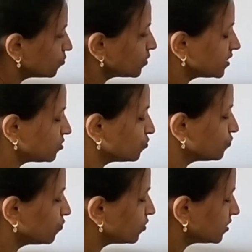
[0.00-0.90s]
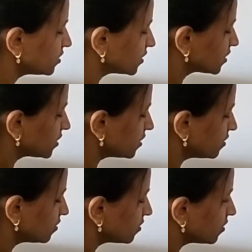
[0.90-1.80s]
raised to four,
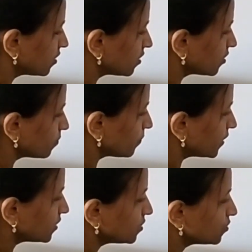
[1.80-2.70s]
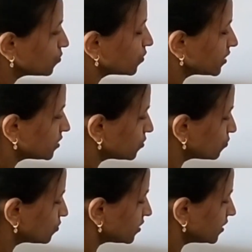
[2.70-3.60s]
sixteen, plus two raised
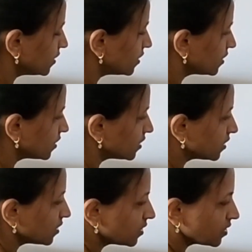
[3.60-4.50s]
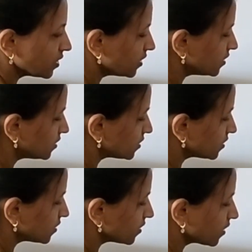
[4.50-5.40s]
to three is
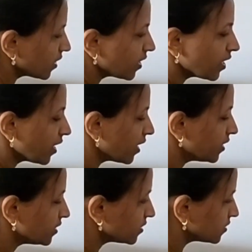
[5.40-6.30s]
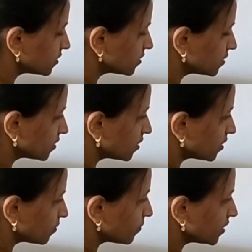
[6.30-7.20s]
eight,
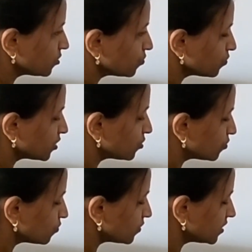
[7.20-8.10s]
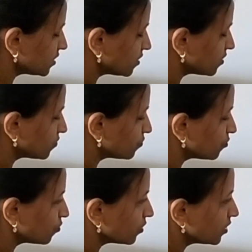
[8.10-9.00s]
plus two raised to two is four,